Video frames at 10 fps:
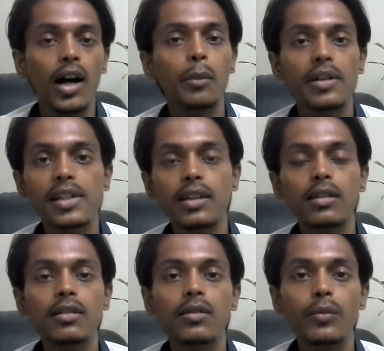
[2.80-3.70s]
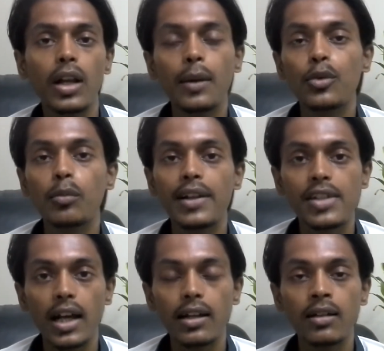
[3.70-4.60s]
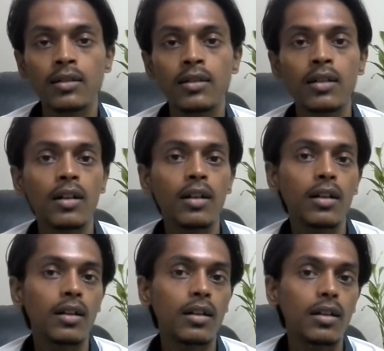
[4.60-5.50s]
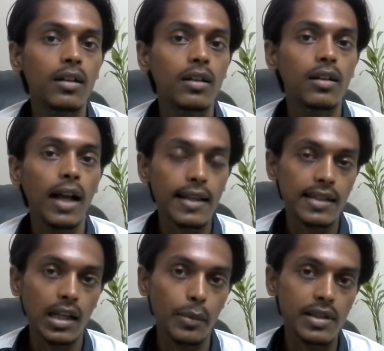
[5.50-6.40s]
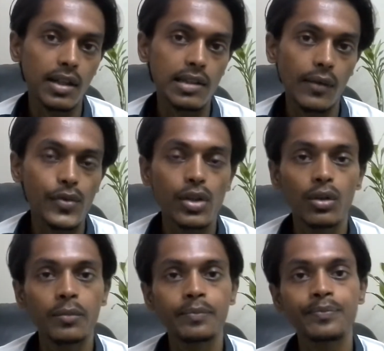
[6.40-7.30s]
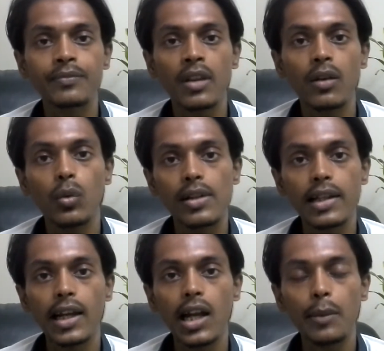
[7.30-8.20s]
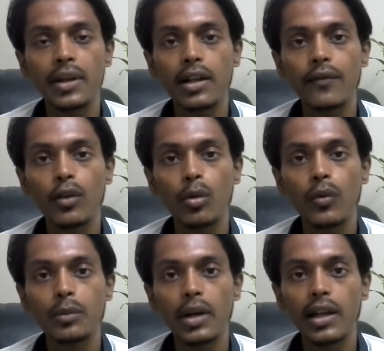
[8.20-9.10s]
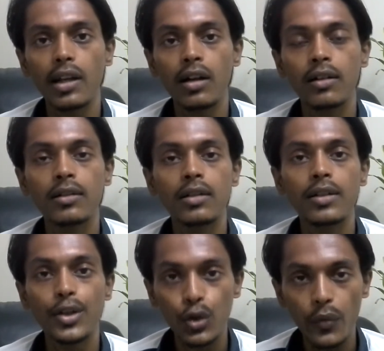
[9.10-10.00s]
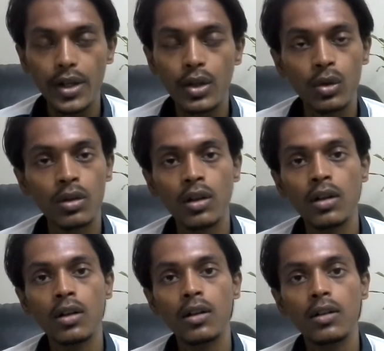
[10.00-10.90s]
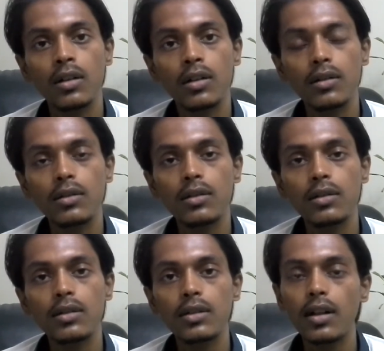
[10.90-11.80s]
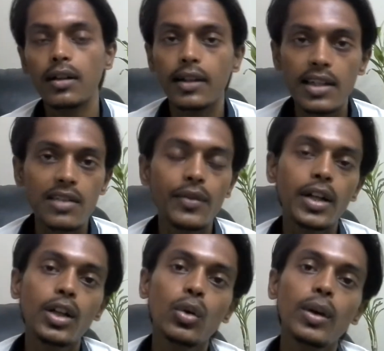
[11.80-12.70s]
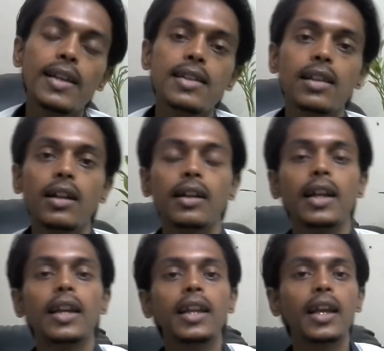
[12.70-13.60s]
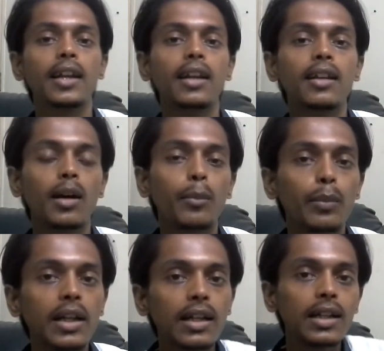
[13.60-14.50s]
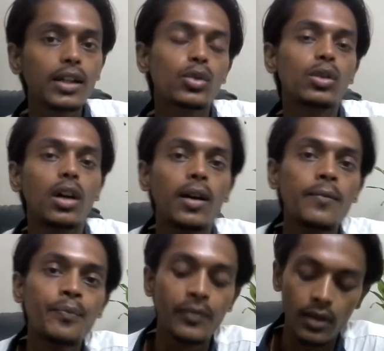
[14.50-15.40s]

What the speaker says: I am Ajit. Welcome to my channel #MH370. Once again I am here with my new video. This video is dedicated completely to the